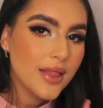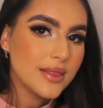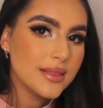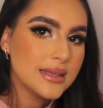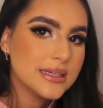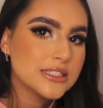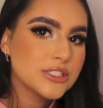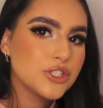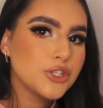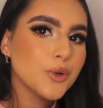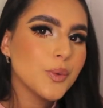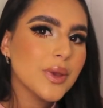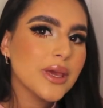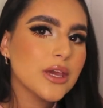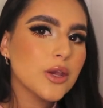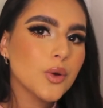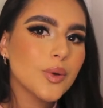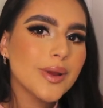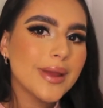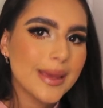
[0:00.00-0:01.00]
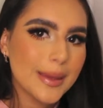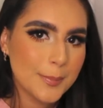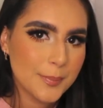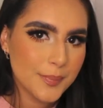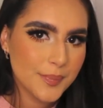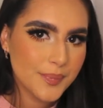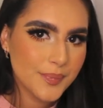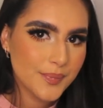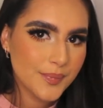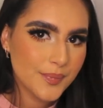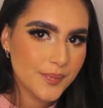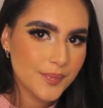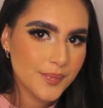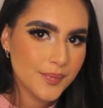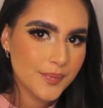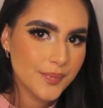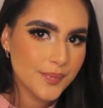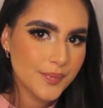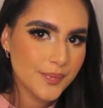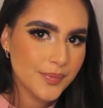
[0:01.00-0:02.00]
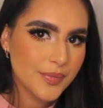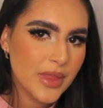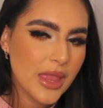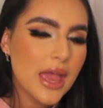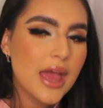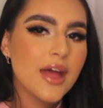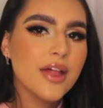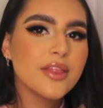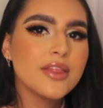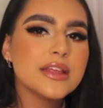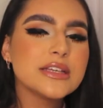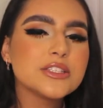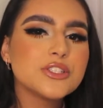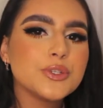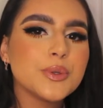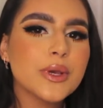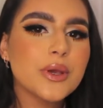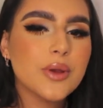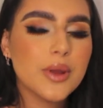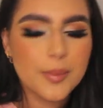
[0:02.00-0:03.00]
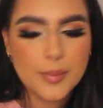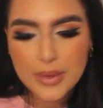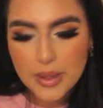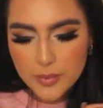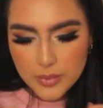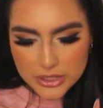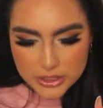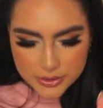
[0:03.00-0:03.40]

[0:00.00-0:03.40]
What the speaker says: this dewy cream. This dewy cream.